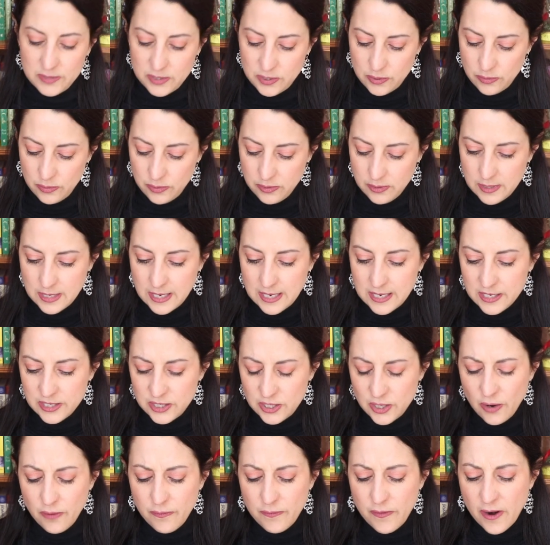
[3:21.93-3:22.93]
So
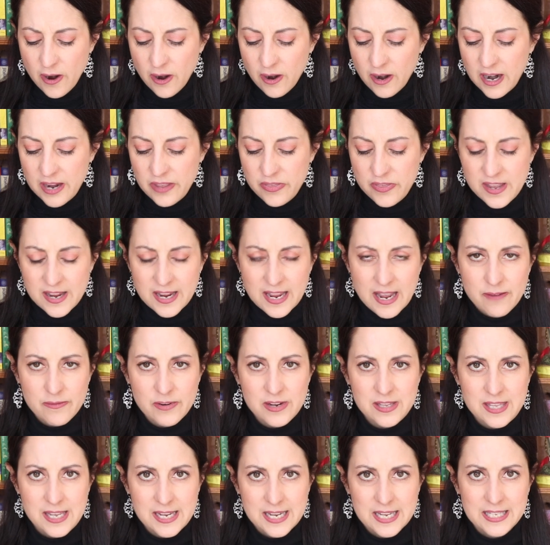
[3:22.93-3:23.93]
far I think
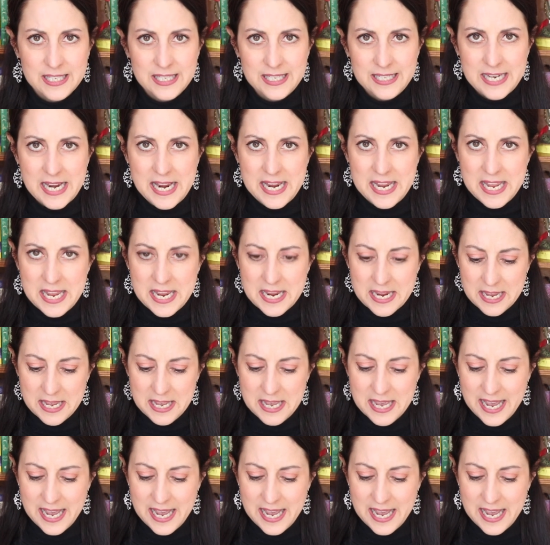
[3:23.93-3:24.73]
everything is staying.